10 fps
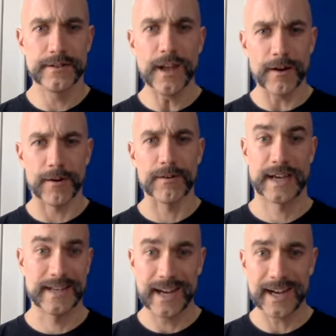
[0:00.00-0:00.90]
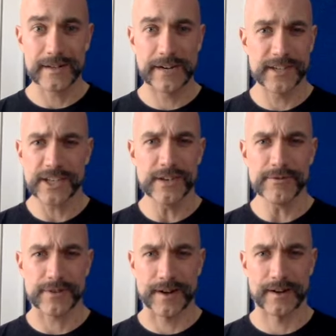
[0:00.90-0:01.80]
No, I now have an acute
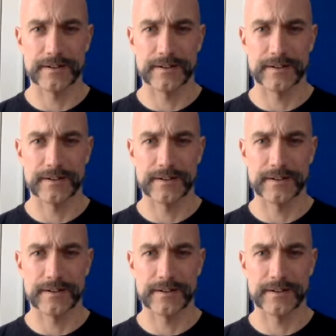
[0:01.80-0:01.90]
triangle.